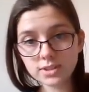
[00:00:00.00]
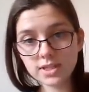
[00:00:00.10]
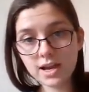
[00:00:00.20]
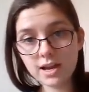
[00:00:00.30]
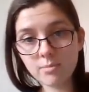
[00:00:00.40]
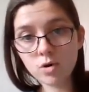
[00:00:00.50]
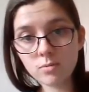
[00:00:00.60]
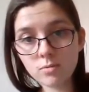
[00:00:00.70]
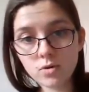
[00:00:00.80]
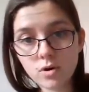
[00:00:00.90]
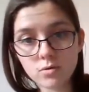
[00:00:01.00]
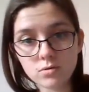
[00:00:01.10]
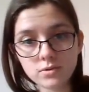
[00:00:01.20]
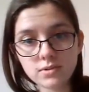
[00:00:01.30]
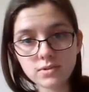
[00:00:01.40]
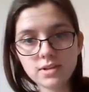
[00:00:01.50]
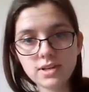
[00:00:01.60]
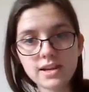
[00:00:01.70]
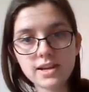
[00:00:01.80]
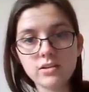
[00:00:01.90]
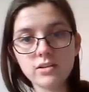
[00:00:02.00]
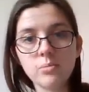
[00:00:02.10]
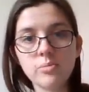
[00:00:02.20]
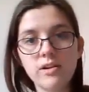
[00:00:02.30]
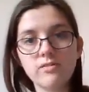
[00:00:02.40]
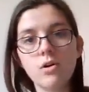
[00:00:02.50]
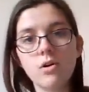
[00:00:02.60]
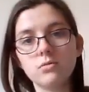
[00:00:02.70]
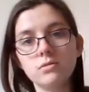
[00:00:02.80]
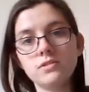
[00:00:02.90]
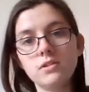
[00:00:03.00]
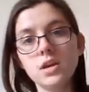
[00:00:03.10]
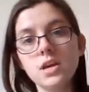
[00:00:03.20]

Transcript: to like more and more holes, like an ombre of holes.